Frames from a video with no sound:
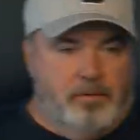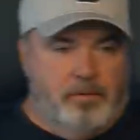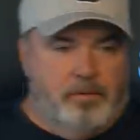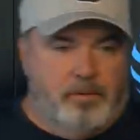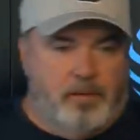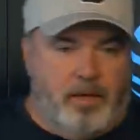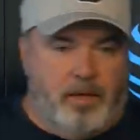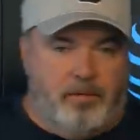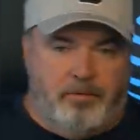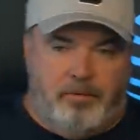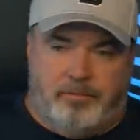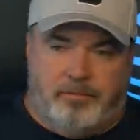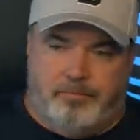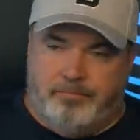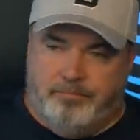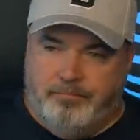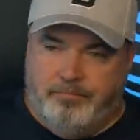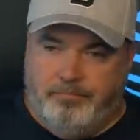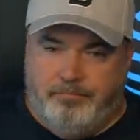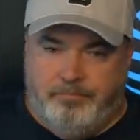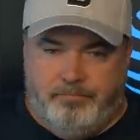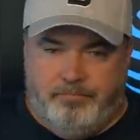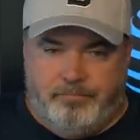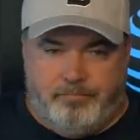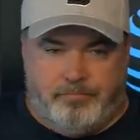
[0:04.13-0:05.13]
David?
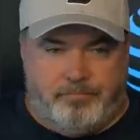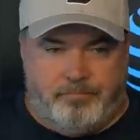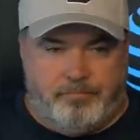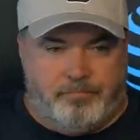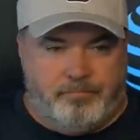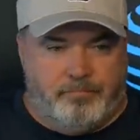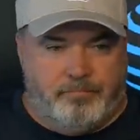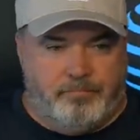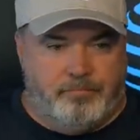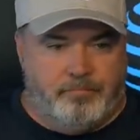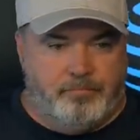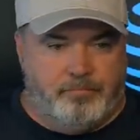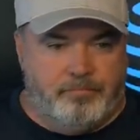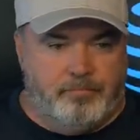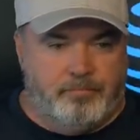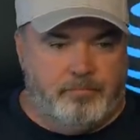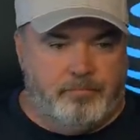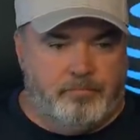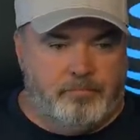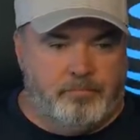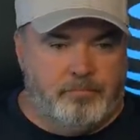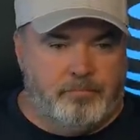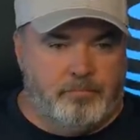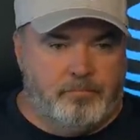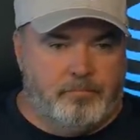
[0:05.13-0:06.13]
Can you
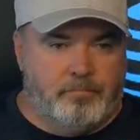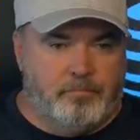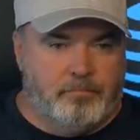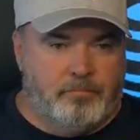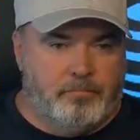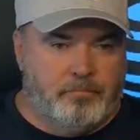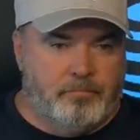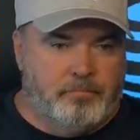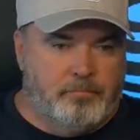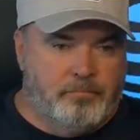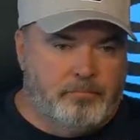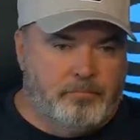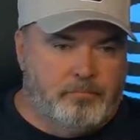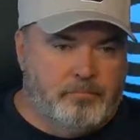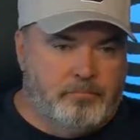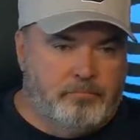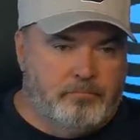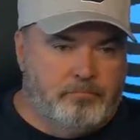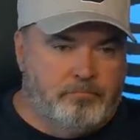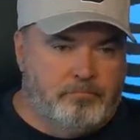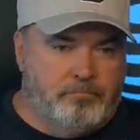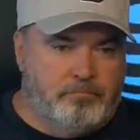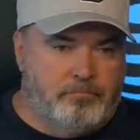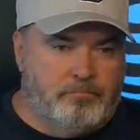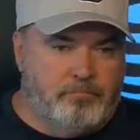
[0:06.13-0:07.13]
start with uh,
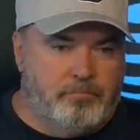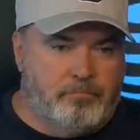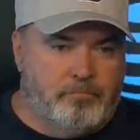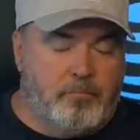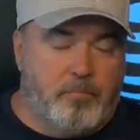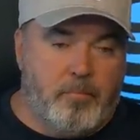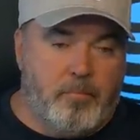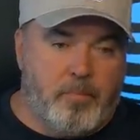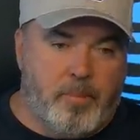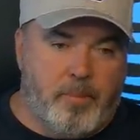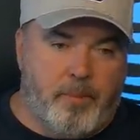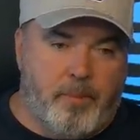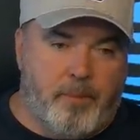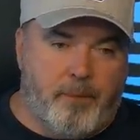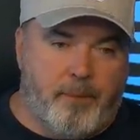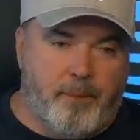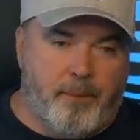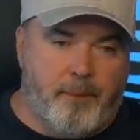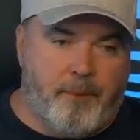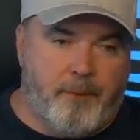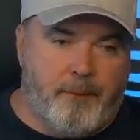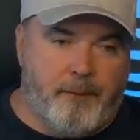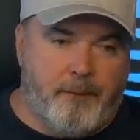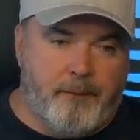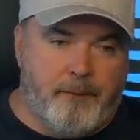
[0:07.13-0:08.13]
who, who will be
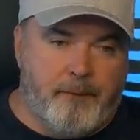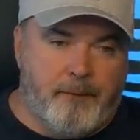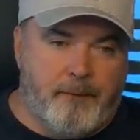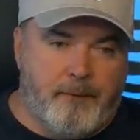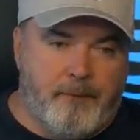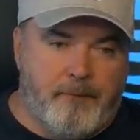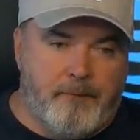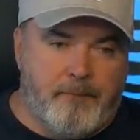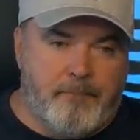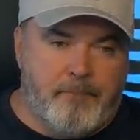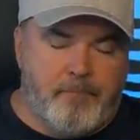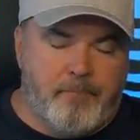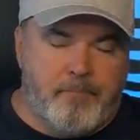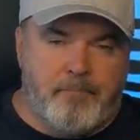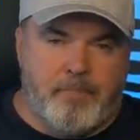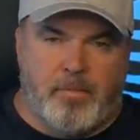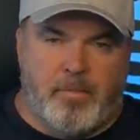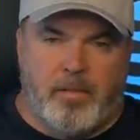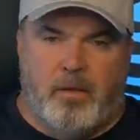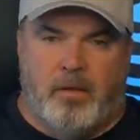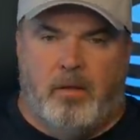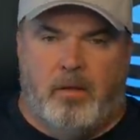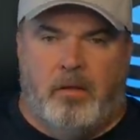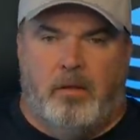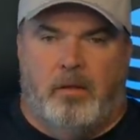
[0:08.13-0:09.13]
out today, who won't be able
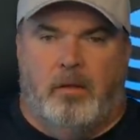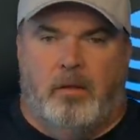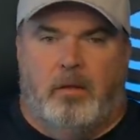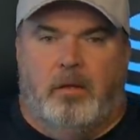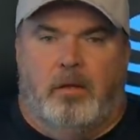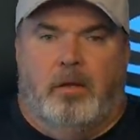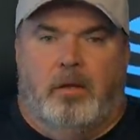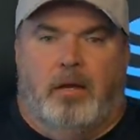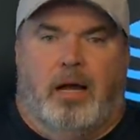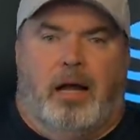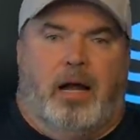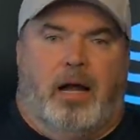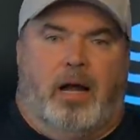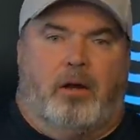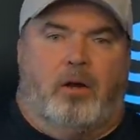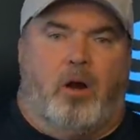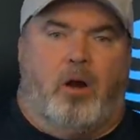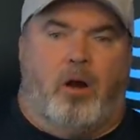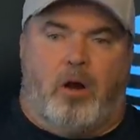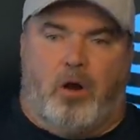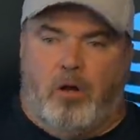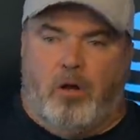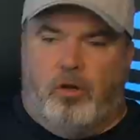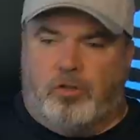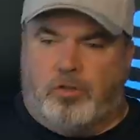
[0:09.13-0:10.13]
to go? Uh,
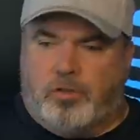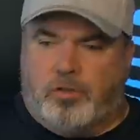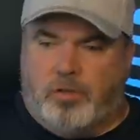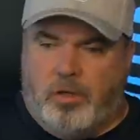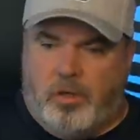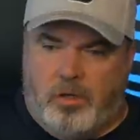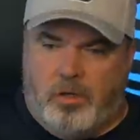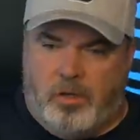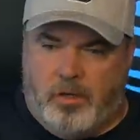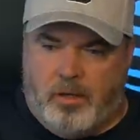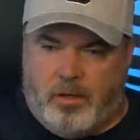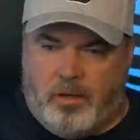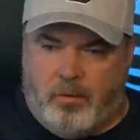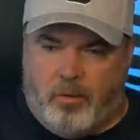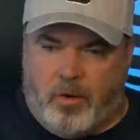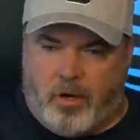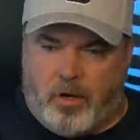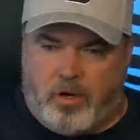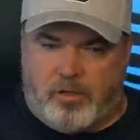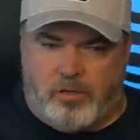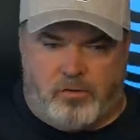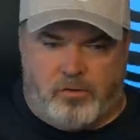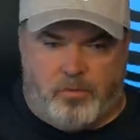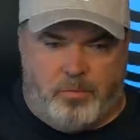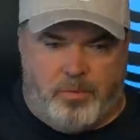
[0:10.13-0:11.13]
Carlos uh,
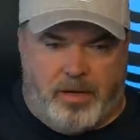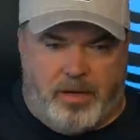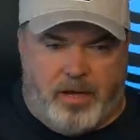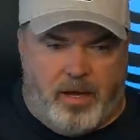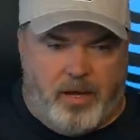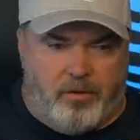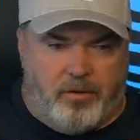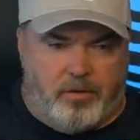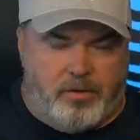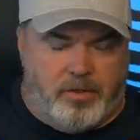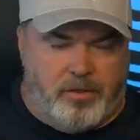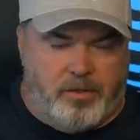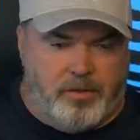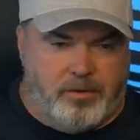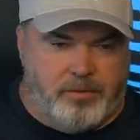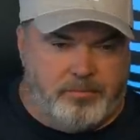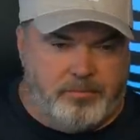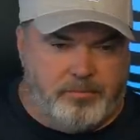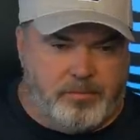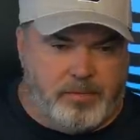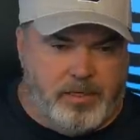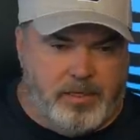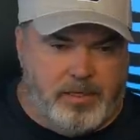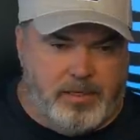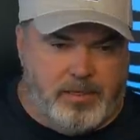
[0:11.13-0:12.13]
Watkins will be out.
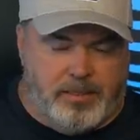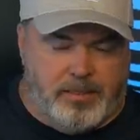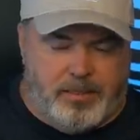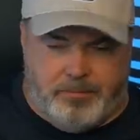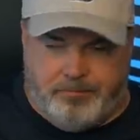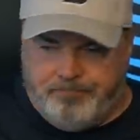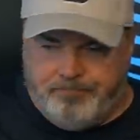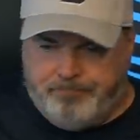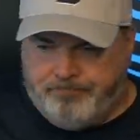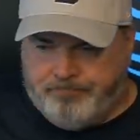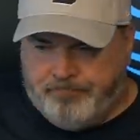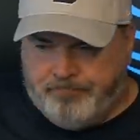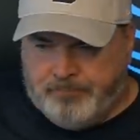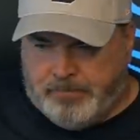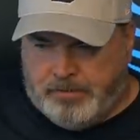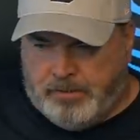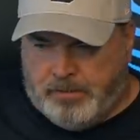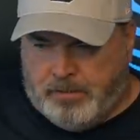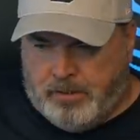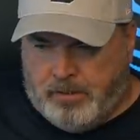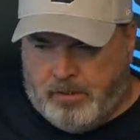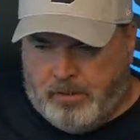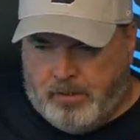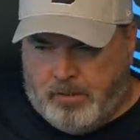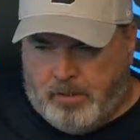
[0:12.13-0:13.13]
Um,
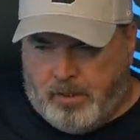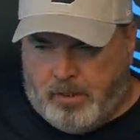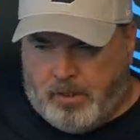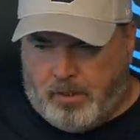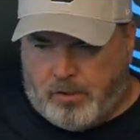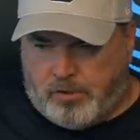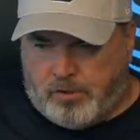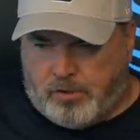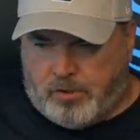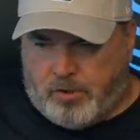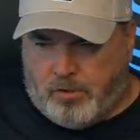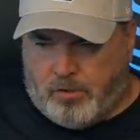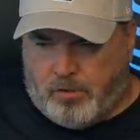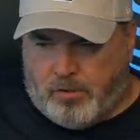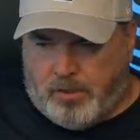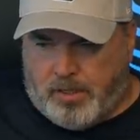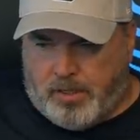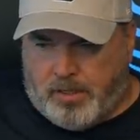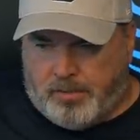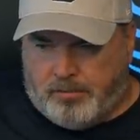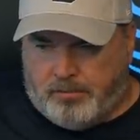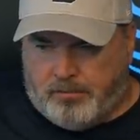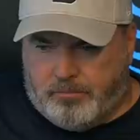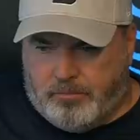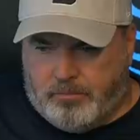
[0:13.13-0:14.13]
also,
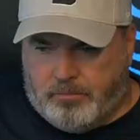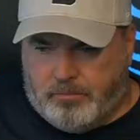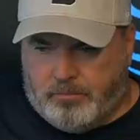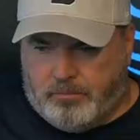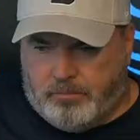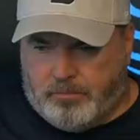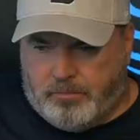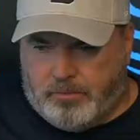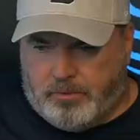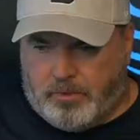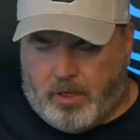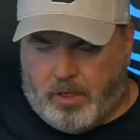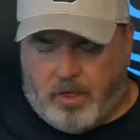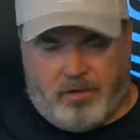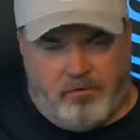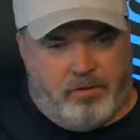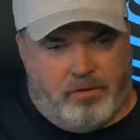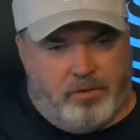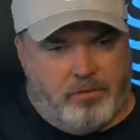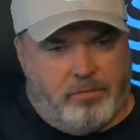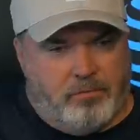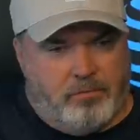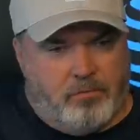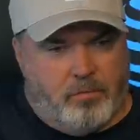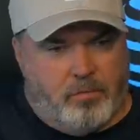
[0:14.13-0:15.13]
uh,
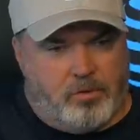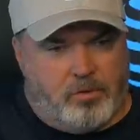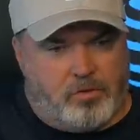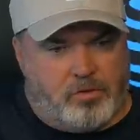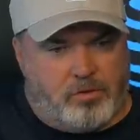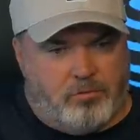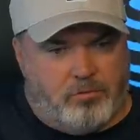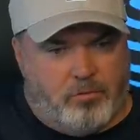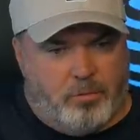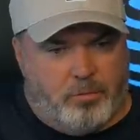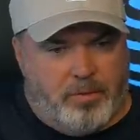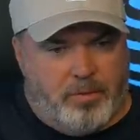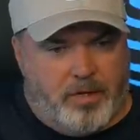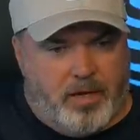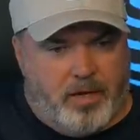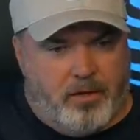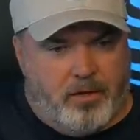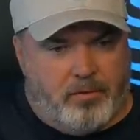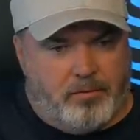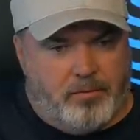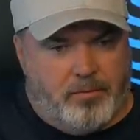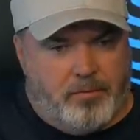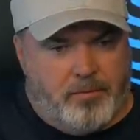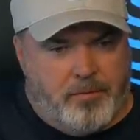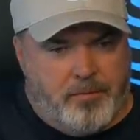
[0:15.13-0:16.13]
Donovan Wilson will be out.